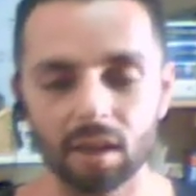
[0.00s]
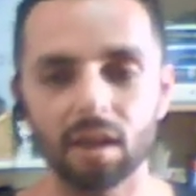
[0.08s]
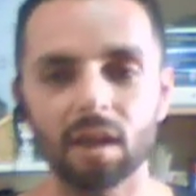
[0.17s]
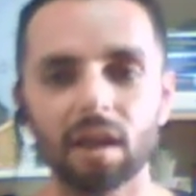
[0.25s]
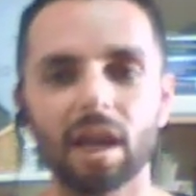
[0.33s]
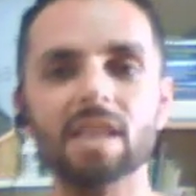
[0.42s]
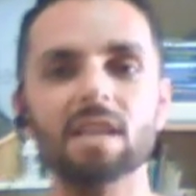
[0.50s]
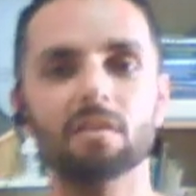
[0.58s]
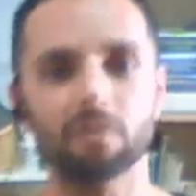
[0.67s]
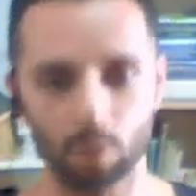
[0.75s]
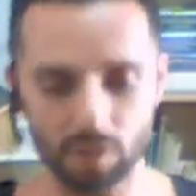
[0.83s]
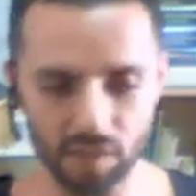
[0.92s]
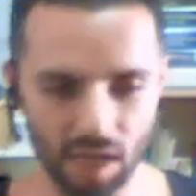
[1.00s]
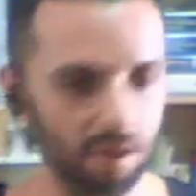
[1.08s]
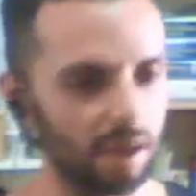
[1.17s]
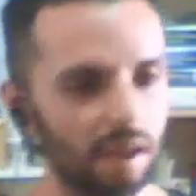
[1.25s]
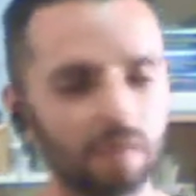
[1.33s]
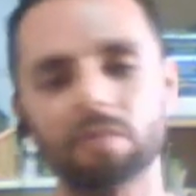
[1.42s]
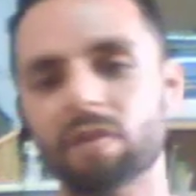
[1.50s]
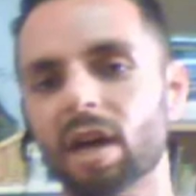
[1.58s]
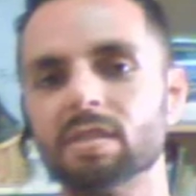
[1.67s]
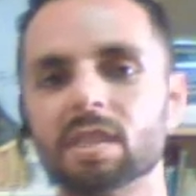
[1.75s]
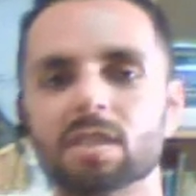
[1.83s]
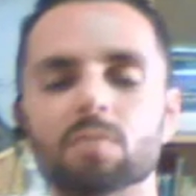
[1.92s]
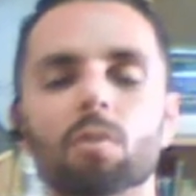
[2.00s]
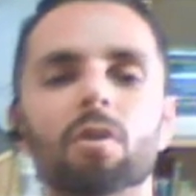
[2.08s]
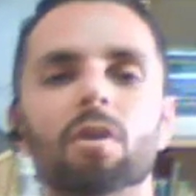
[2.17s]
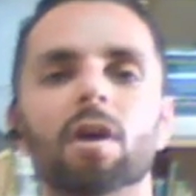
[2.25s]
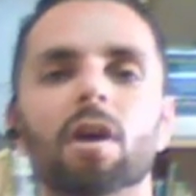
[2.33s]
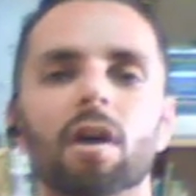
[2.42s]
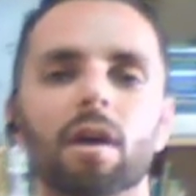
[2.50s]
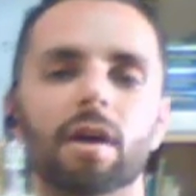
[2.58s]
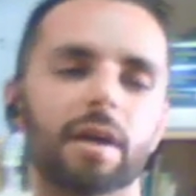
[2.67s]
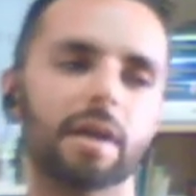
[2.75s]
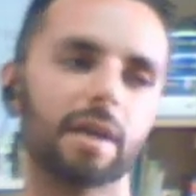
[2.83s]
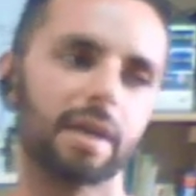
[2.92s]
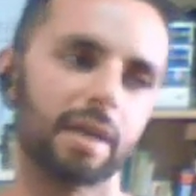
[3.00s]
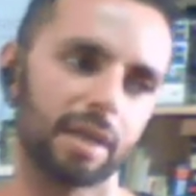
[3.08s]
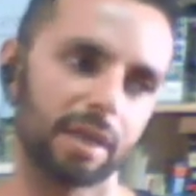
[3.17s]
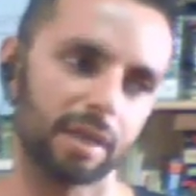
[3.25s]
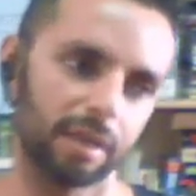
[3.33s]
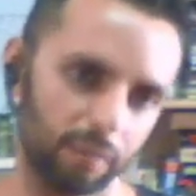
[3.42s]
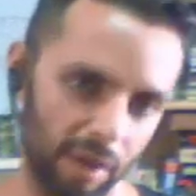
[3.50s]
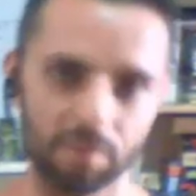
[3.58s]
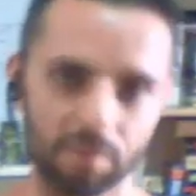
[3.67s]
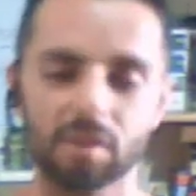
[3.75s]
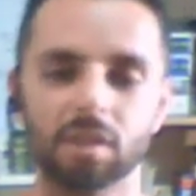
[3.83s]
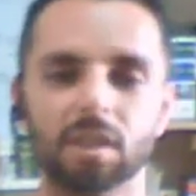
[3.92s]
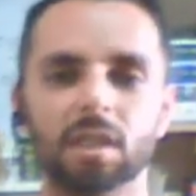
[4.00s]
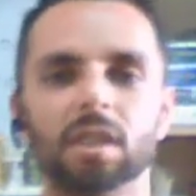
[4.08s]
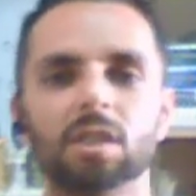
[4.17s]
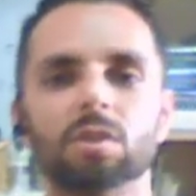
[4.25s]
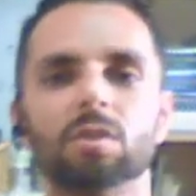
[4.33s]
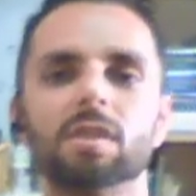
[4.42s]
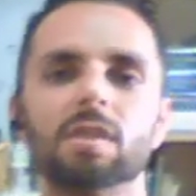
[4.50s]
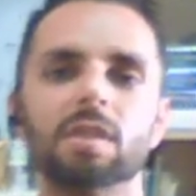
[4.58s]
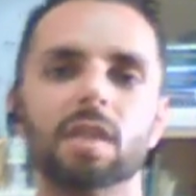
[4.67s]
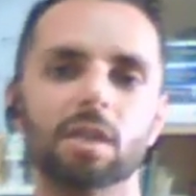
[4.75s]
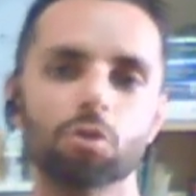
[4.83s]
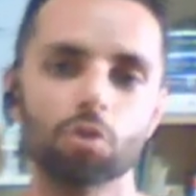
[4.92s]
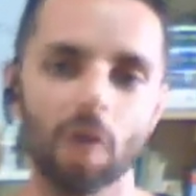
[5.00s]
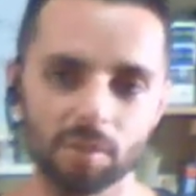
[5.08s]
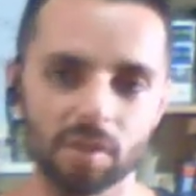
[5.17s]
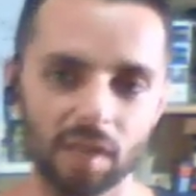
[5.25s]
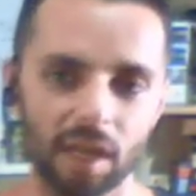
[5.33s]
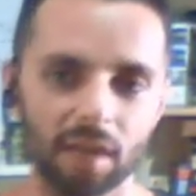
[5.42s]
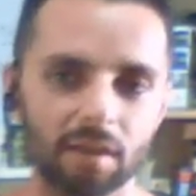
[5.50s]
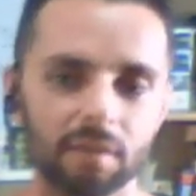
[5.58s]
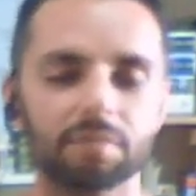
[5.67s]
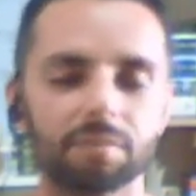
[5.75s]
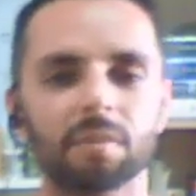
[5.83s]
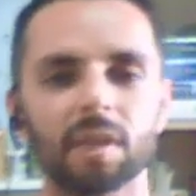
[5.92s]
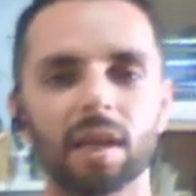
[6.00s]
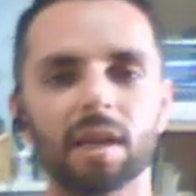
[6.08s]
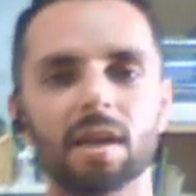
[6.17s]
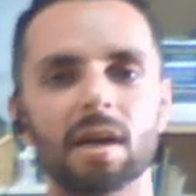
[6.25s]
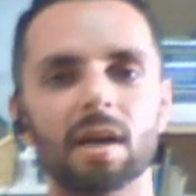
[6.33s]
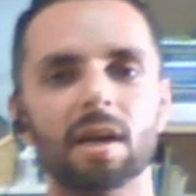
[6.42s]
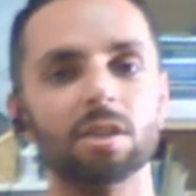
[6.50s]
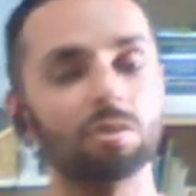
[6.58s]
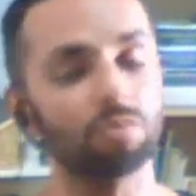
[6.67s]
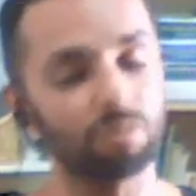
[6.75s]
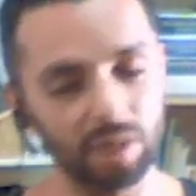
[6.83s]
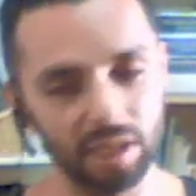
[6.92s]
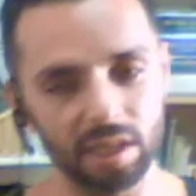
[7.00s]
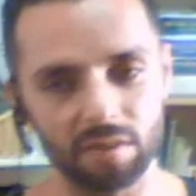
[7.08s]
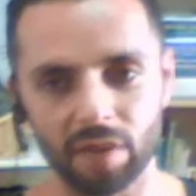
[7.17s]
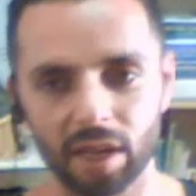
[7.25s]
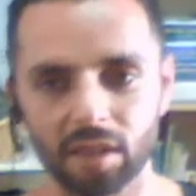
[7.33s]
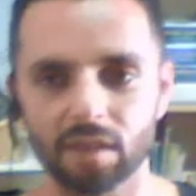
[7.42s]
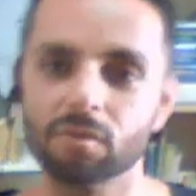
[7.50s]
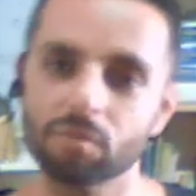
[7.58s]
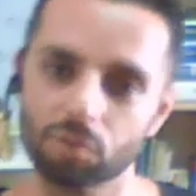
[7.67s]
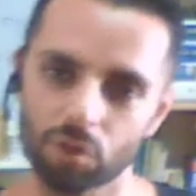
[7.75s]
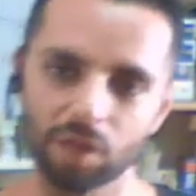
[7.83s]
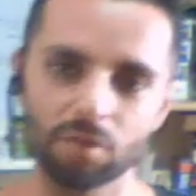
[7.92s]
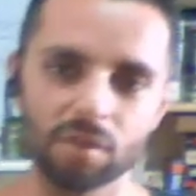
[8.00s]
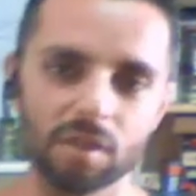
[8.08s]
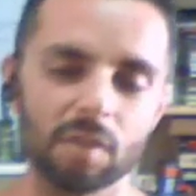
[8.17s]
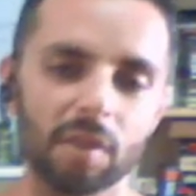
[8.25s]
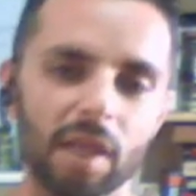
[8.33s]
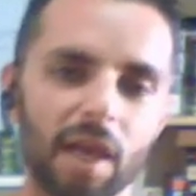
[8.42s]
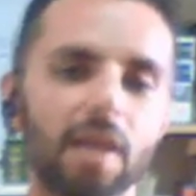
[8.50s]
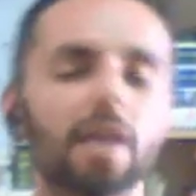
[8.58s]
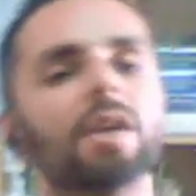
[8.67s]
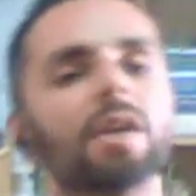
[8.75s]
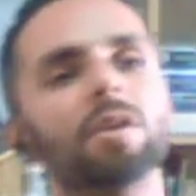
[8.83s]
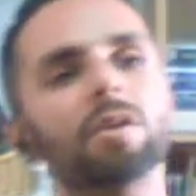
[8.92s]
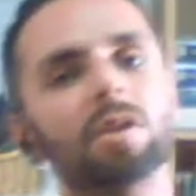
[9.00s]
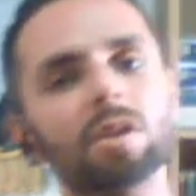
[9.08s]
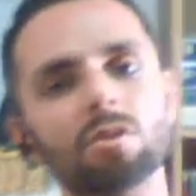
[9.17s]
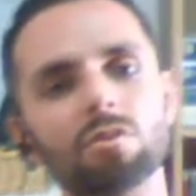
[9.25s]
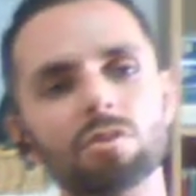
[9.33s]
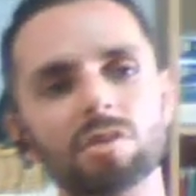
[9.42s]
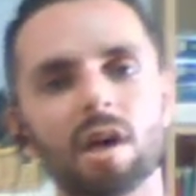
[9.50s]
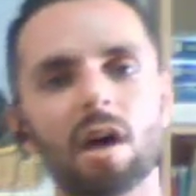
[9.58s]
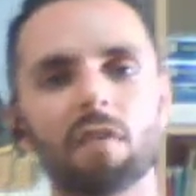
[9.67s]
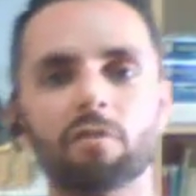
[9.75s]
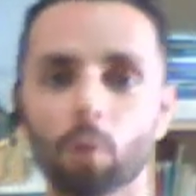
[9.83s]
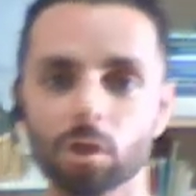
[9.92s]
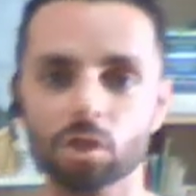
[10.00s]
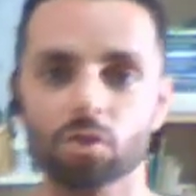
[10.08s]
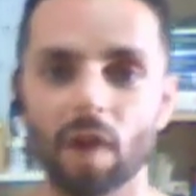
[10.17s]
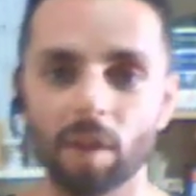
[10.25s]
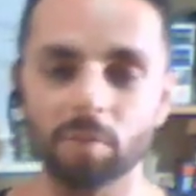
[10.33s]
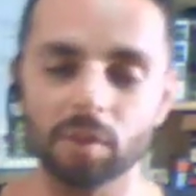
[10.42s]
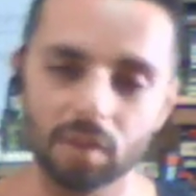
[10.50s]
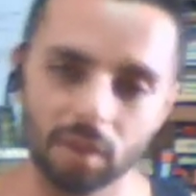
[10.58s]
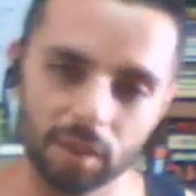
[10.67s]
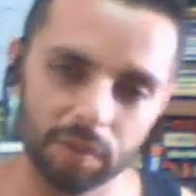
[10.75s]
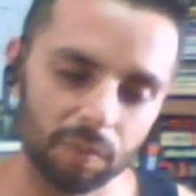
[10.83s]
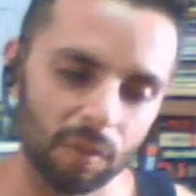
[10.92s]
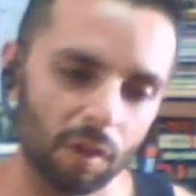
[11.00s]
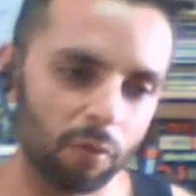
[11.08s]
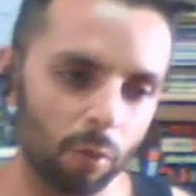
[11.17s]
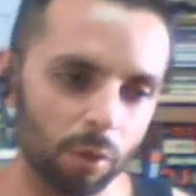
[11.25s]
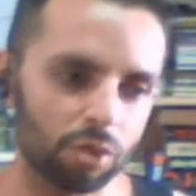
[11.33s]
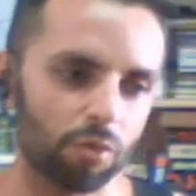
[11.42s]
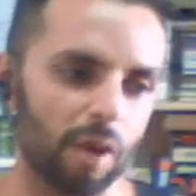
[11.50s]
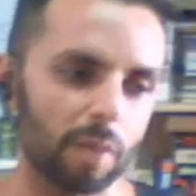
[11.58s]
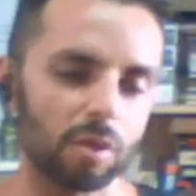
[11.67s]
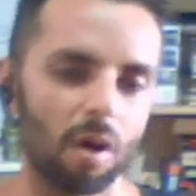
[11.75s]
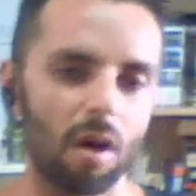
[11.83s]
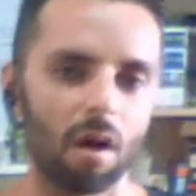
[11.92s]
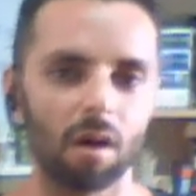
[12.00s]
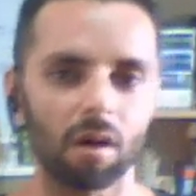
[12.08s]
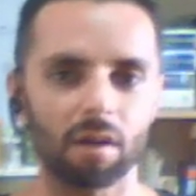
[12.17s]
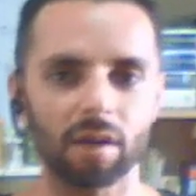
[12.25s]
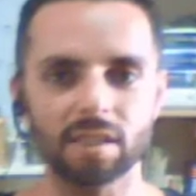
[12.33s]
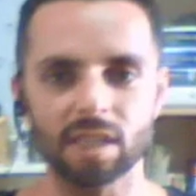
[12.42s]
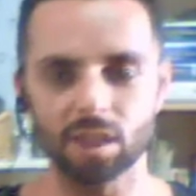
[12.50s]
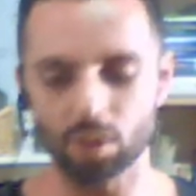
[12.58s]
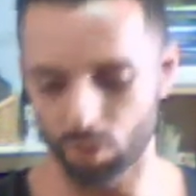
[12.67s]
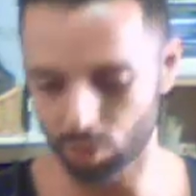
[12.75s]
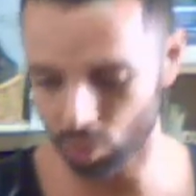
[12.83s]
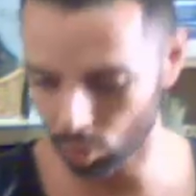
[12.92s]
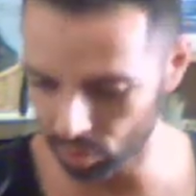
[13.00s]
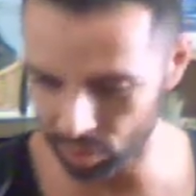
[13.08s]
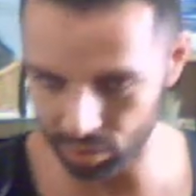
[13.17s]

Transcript: And then force out another 5, 6 more reps. So this is like a drop set, and it's really effective. Try using some of that. You can use forced reps. Forced reps are, let's say you're curling.